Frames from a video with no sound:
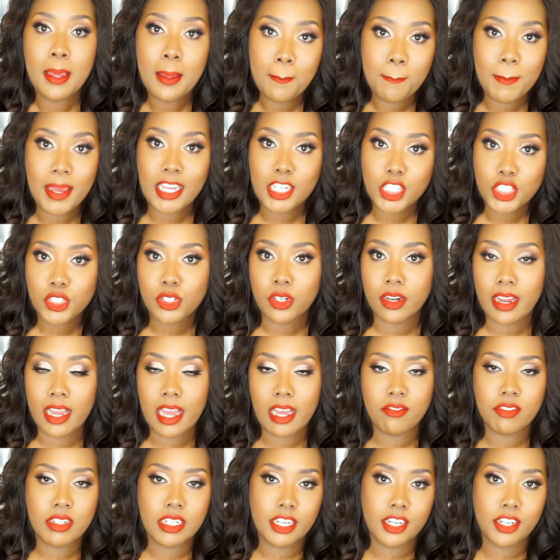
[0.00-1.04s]
make sure I
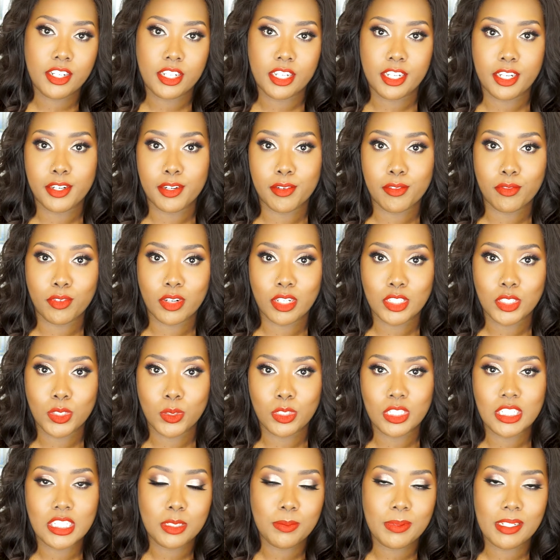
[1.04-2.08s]
have an ear to ear
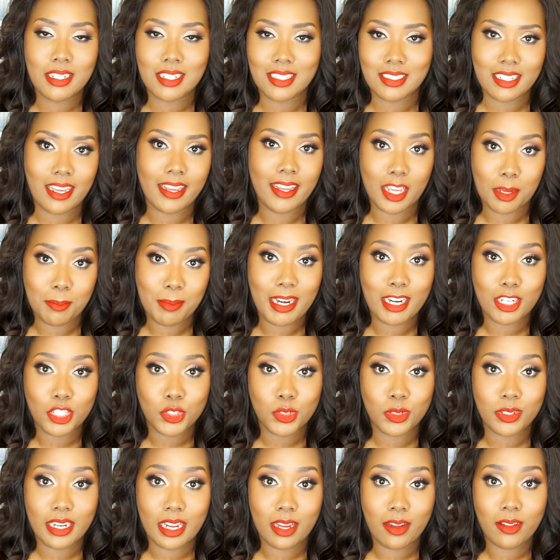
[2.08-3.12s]
frontal, just because I am
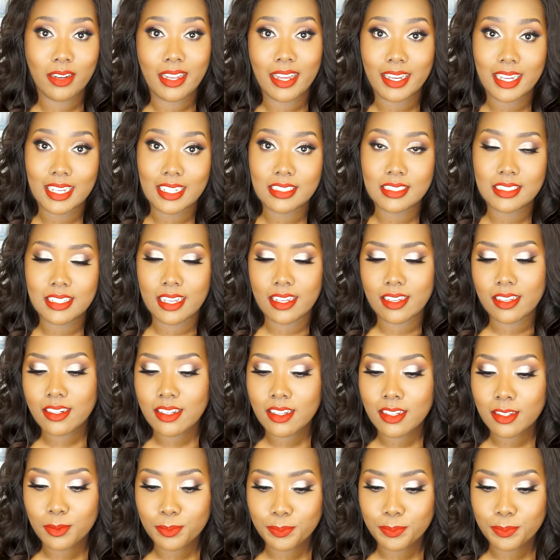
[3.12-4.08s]
natural now, like I said.